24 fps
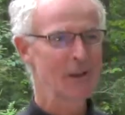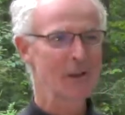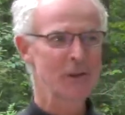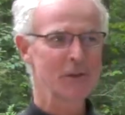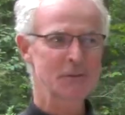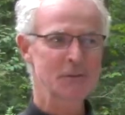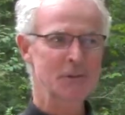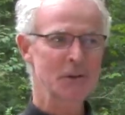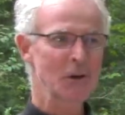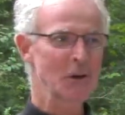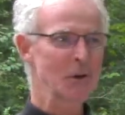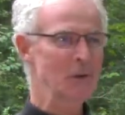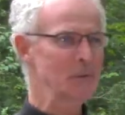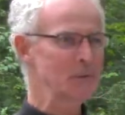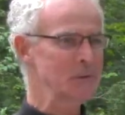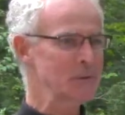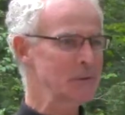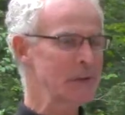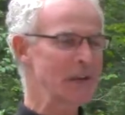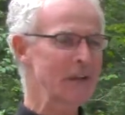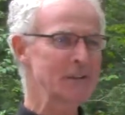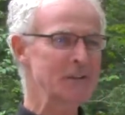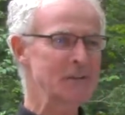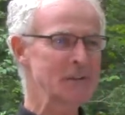So
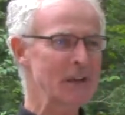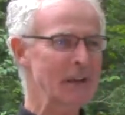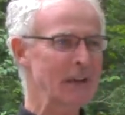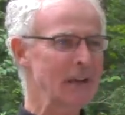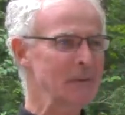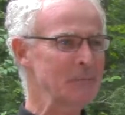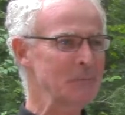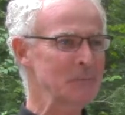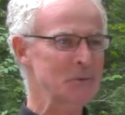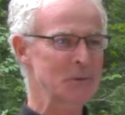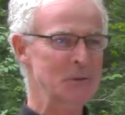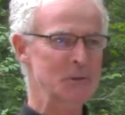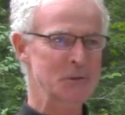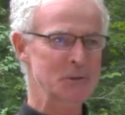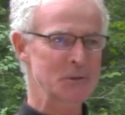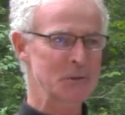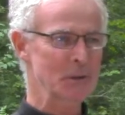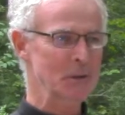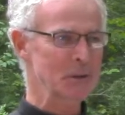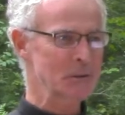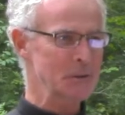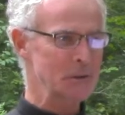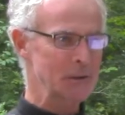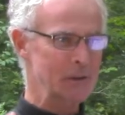St. James is
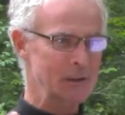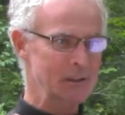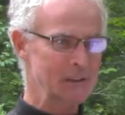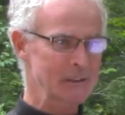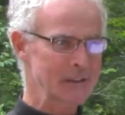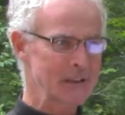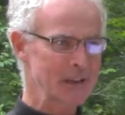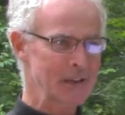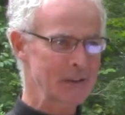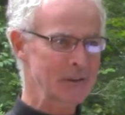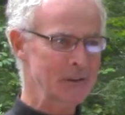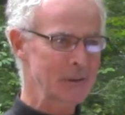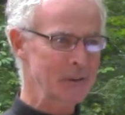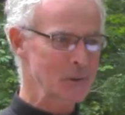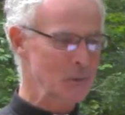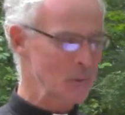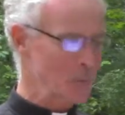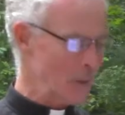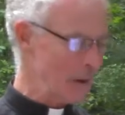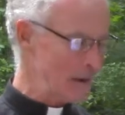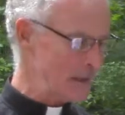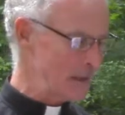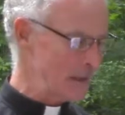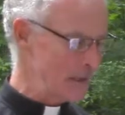just going to tell you the
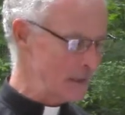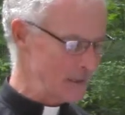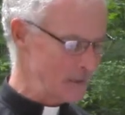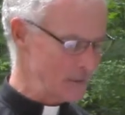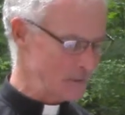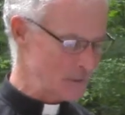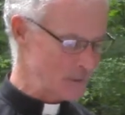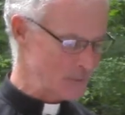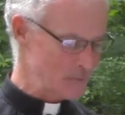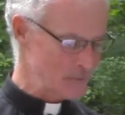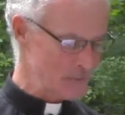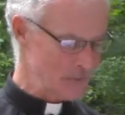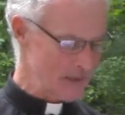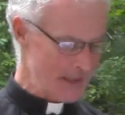way it is.